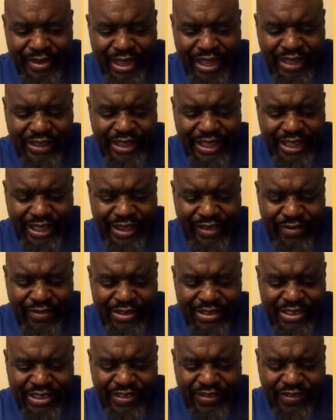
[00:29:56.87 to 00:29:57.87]
I think it
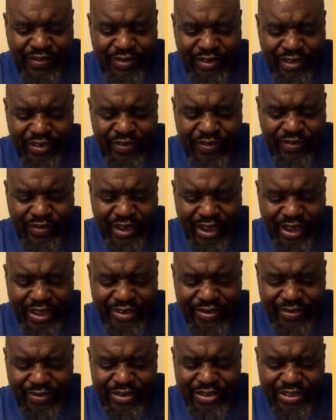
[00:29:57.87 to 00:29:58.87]
was his first fight
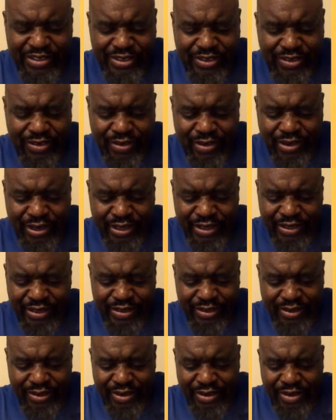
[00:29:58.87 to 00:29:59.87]
was on
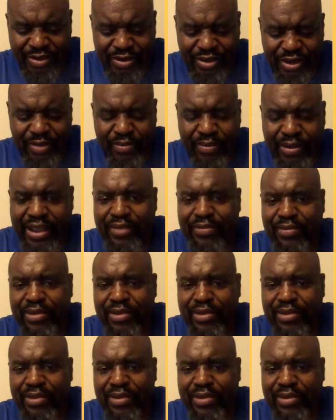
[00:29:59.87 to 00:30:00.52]
a Mike